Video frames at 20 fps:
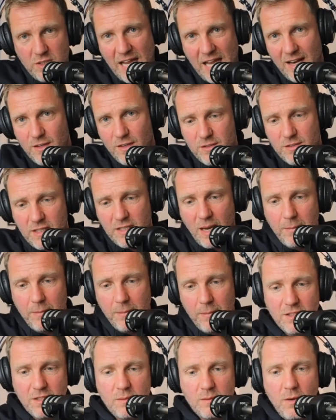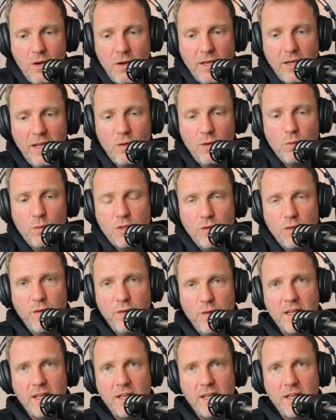more talent to come into the market,